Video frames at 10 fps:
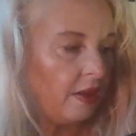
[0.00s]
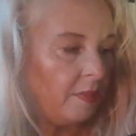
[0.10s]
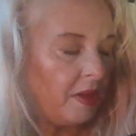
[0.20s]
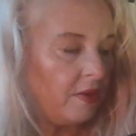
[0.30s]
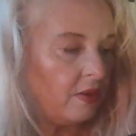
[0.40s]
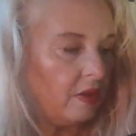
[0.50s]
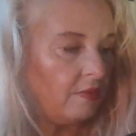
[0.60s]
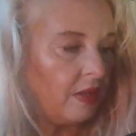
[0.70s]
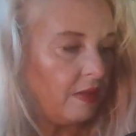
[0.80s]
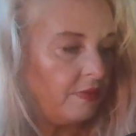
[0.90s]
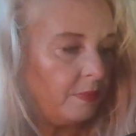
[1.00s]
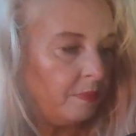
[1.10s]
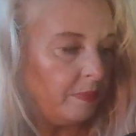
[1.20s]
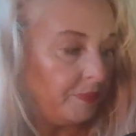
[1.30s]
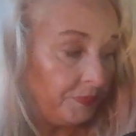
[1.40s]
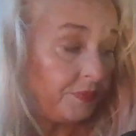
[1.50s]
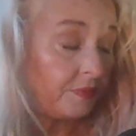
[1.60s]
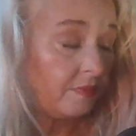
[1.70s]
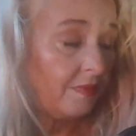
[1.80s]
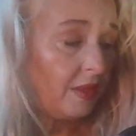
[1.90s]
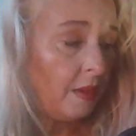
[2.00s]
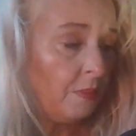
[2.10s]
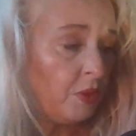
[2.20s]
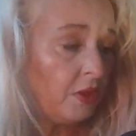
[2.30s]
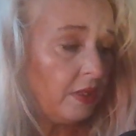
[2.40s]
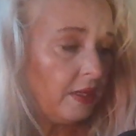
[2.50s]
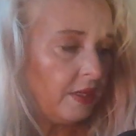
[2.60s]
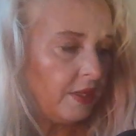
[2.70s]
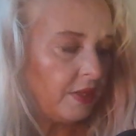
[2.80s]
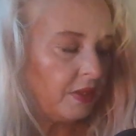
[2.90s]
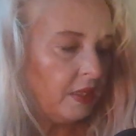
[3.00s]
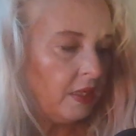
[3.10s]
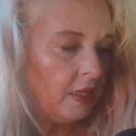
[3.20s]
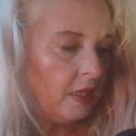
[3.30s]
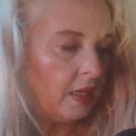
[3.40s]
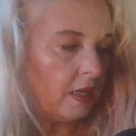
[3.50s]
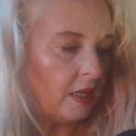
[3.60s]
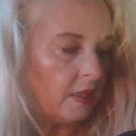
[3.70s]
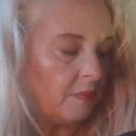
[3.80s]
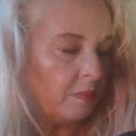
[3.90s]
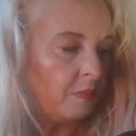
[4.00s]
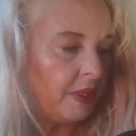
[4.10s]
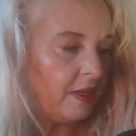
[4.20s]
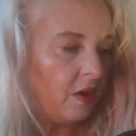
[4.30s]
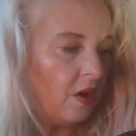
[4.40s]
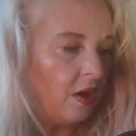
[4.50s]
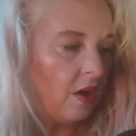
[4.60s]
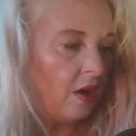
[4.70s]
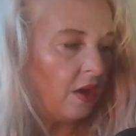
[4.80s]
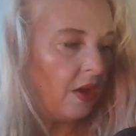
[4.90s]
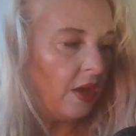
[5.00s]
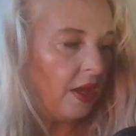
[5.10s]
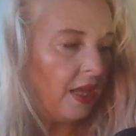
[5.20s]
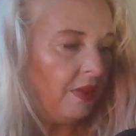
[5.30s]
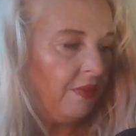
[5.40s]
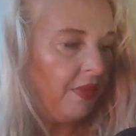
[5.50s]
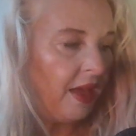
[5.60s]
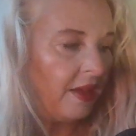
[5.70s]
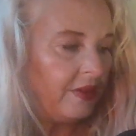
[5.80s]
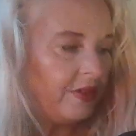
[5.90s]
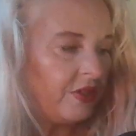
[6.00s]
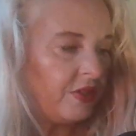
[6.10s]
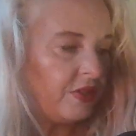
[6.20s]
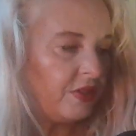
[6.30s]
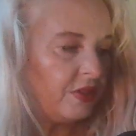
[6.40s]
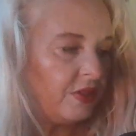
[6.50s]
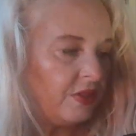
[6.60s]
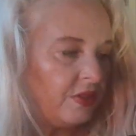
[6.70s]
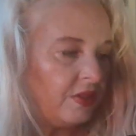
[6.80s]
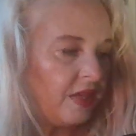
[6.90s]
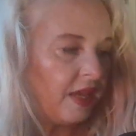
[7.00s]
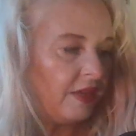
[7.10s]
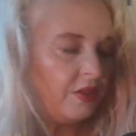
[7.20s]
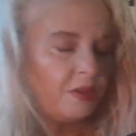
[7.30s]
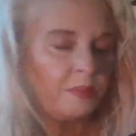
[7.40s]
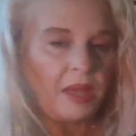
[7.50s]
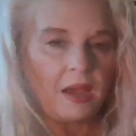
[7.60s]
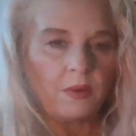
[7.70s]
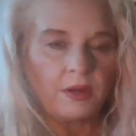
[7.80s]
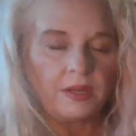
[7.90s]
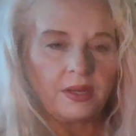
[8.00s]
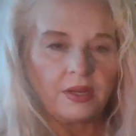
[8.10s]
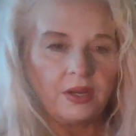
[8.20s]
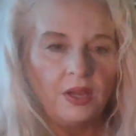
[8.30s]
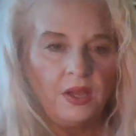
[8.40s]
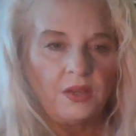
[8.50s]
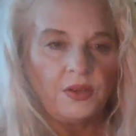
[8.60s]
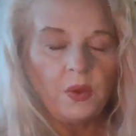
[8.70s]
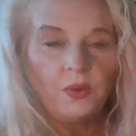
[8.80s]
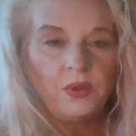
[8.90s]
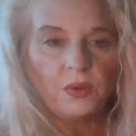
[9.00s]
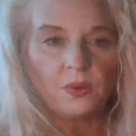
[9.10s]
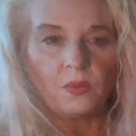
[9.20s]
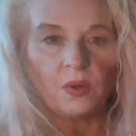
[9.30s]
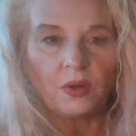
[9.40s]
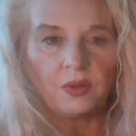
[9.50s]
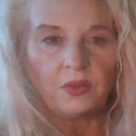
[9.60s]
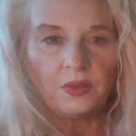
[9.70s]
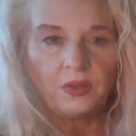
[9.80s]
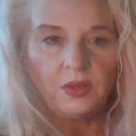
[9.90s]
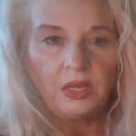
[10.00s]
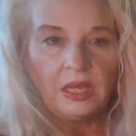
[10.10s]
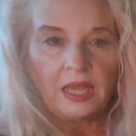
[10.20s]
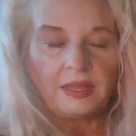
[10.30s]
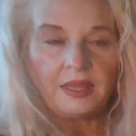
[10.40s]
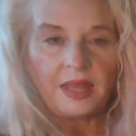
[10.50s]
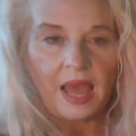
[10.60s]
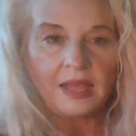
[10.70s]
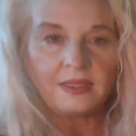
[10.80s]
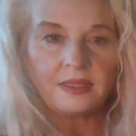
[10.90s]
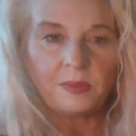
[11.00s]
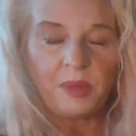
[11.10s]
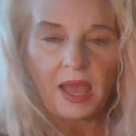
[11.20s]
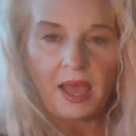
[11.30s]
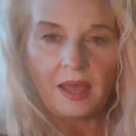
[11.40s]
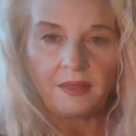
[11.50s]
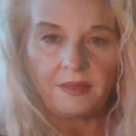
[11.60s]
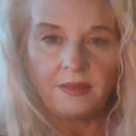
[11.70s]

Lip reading: about your love life percolating here. But in that, just stand in your power here. Know your worth. And that's the path.